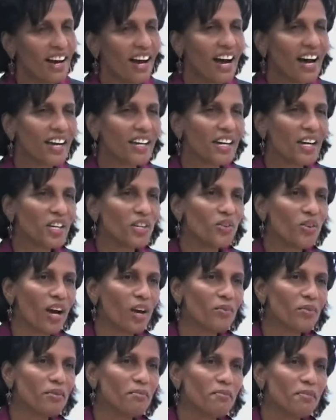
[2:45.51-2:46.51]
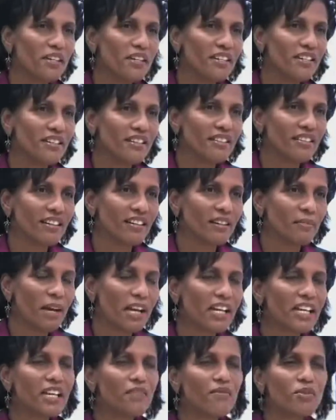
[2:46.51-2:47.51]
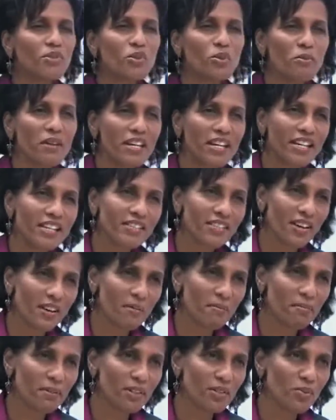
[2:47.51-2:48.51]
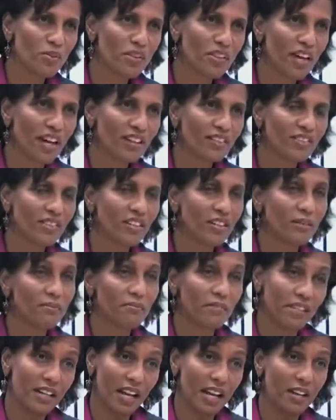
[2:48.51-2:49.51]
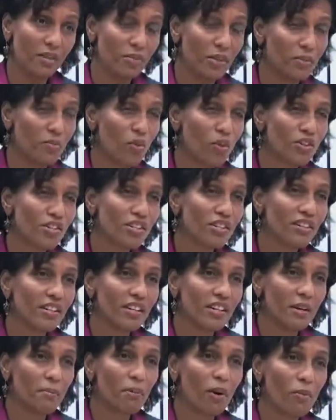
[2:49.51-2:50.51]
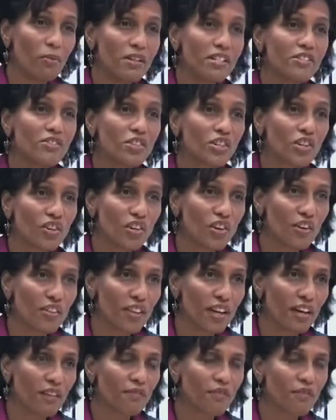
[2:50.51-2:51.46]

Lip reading: And you know, I would be, I could give you so many examples with that that I would want to probably disagree on that.